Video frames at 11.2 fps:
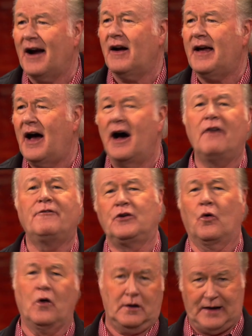area of
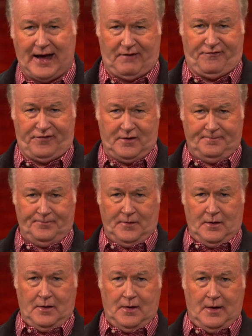your life.
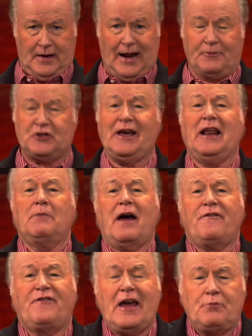And I'm setting
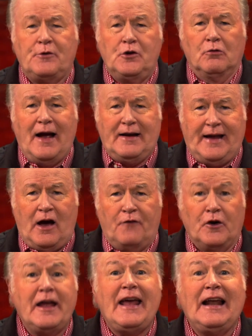my faith with you right
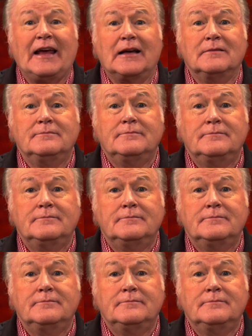now for healing